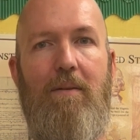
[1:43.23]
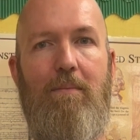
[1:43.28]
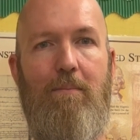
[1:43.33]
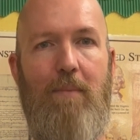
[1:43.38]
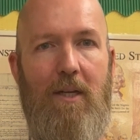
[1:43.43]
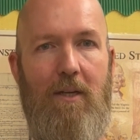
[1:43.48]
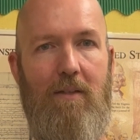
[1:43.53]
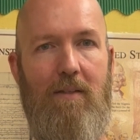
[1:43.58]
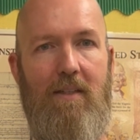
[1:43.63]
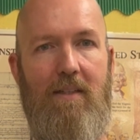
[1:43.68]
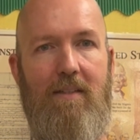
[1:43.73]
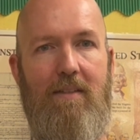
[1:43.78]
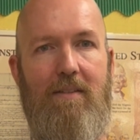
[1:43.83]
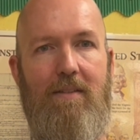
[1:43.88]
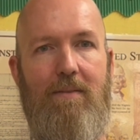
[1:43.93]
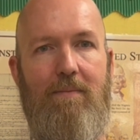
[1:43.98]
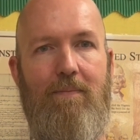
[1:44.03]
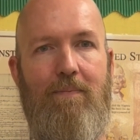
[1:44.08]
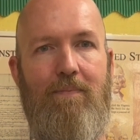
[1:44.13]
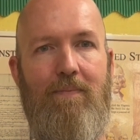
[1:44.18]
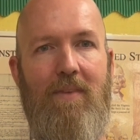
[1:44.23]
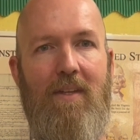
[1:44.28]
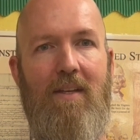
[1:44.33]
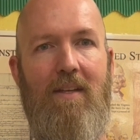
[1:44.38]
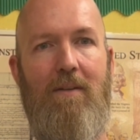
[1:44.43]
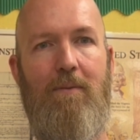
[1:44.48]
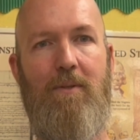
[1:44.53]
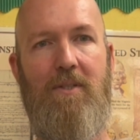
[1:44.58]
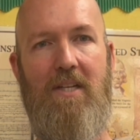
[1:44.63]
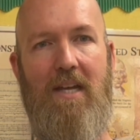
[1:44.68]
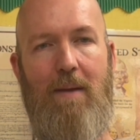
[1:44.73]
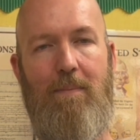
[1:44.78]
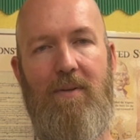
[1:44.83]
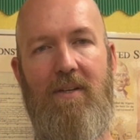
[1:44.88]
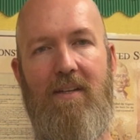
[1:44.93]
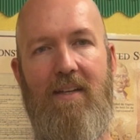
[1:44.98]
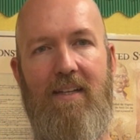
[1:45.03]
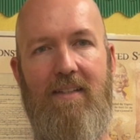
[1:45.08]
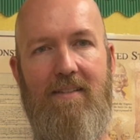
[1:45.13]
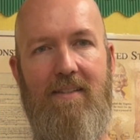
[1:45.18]
Maryland, which happened
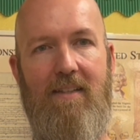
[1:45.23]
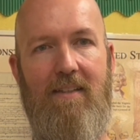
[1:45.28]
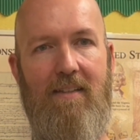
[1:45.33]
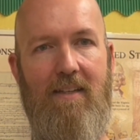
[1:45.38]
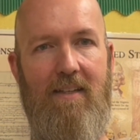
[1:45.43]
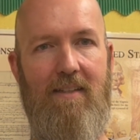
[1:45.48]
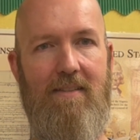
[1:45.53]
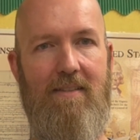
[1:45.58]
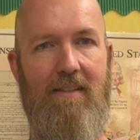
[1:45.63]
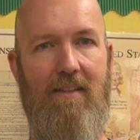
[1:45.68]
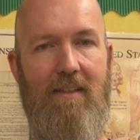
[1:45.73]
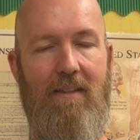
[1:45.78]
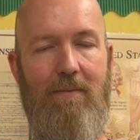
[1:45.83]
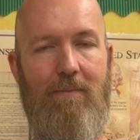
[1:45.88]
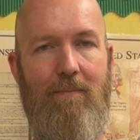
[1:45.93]
in 1819.